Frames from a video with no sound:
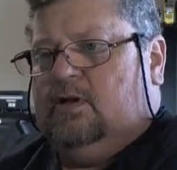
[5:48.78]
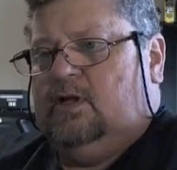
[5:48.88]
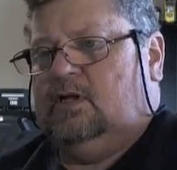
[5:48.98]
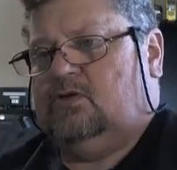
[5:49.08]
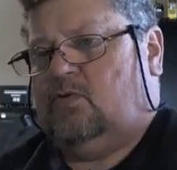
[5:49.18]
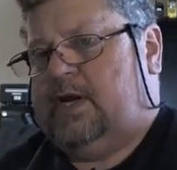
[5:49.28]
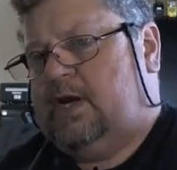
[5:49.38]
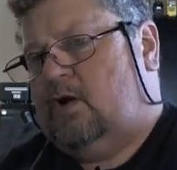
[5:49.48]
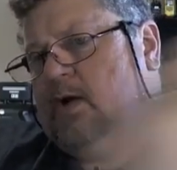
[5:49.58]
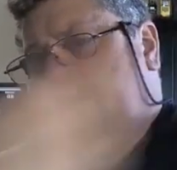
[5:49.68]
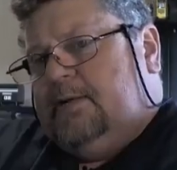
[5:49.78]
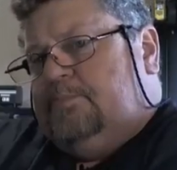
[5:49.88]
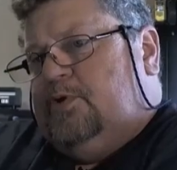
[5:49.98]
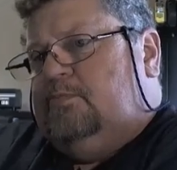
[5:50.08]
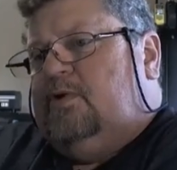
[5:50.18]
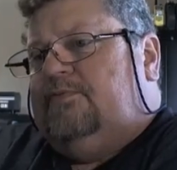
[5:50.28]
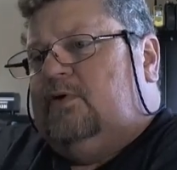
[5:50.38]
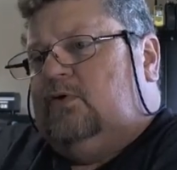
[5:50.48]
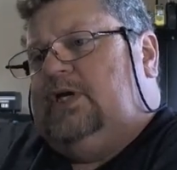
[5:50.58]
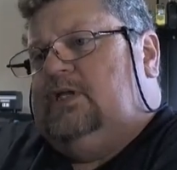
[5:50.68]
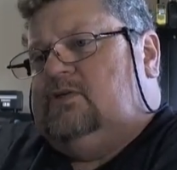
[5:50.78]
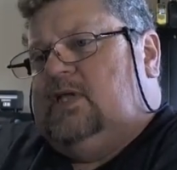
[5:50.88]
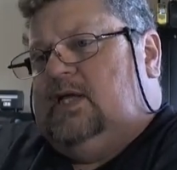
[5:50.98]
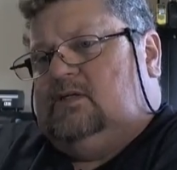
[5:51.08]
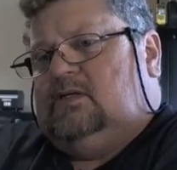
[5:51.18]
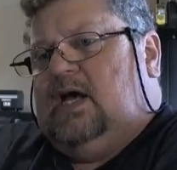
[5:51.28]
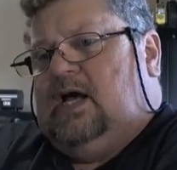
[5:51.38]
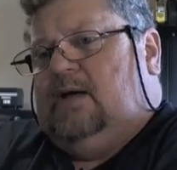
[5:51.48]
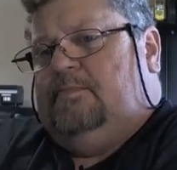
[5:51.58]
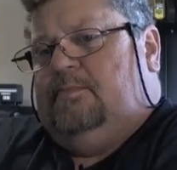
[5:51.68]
so I know I can put my phone against that stop.